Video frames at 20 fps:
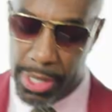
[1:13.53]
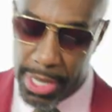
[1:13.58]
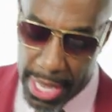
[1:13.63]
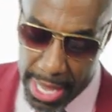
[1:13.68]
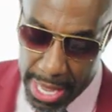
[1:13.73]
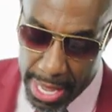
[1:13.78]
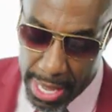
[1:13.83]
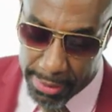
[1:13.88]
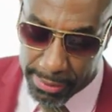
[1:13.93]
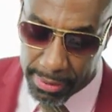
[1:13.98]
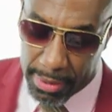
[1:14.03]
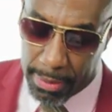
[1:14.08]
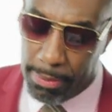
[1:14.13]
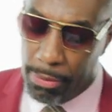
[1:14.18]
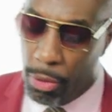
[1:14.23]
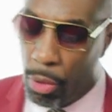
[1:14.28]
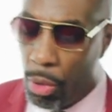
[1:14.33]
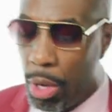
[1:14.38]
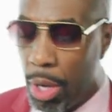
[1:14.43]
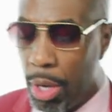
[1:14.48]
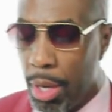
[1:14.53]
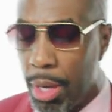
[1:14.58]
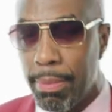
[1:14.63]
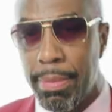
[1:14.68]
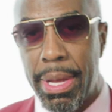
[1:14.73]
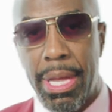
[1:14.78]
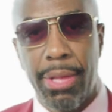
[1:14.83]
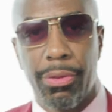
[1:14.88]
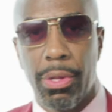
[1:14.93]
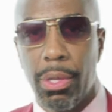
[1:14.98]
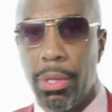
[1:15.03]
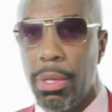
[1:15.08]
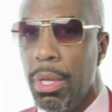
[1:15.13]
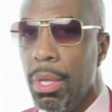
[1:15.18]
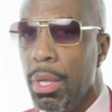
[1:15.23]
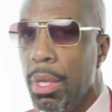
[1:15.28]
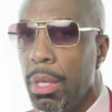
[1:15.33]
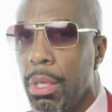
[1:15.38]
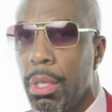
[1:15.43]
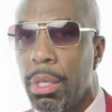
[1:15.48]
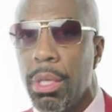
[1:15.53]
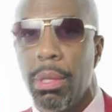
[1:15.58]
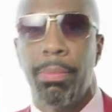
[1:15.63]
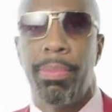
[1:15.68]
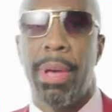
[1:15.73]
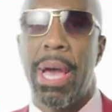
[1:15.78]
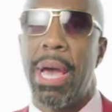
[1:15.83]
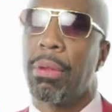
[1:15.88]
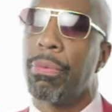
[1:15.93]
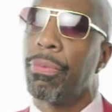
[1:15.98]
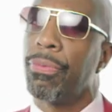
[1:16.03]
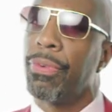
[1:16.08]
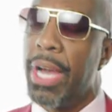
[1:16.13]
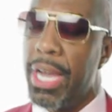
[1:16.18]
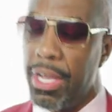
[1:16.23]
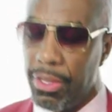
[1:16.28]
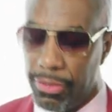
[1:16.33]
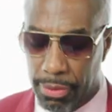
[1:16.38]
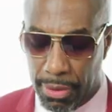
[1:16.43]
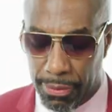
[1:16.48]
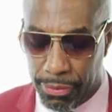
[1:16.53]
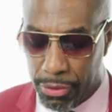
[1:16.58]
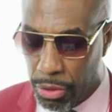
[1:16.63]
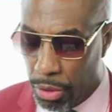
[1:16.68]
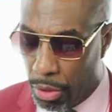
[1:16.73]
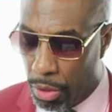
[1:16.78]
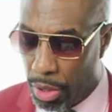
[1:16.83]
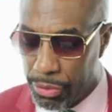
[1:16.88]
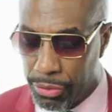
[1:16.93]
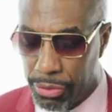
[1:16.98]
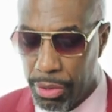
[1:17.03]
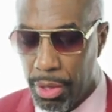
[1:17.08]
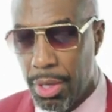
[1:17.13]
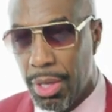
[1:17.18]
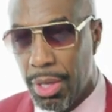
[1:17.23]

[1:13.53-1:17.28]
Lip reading: Yeah, and some more amazing good, bad advice, of course.